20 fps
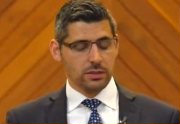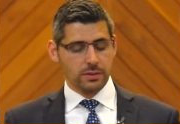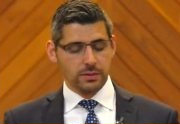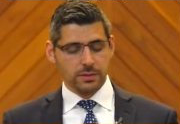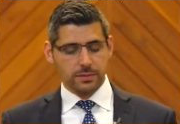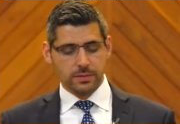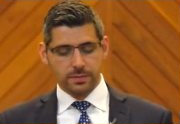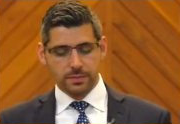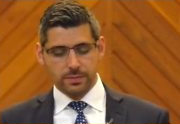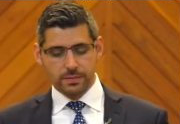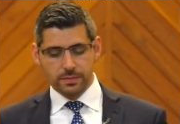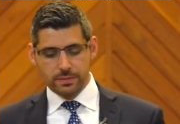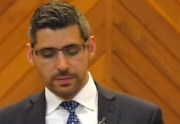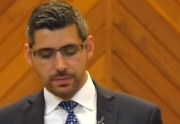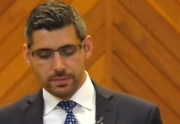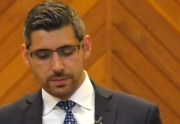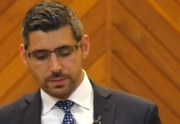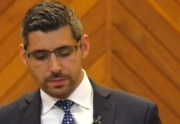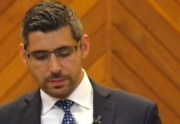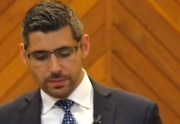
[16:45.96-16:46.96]

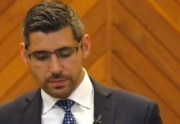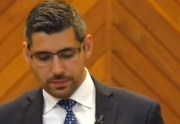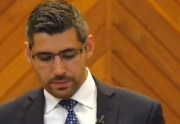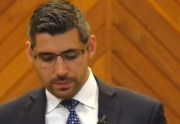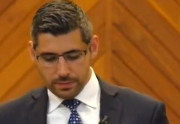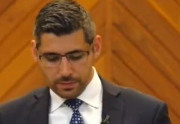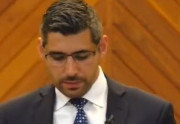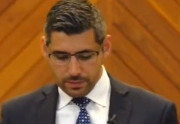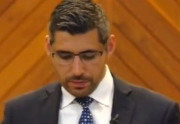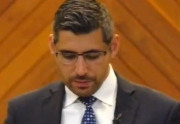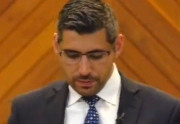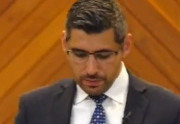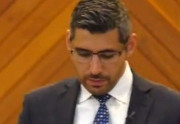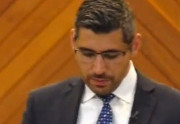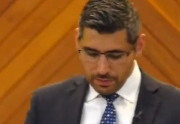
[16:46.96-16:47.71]
Nobody speaks.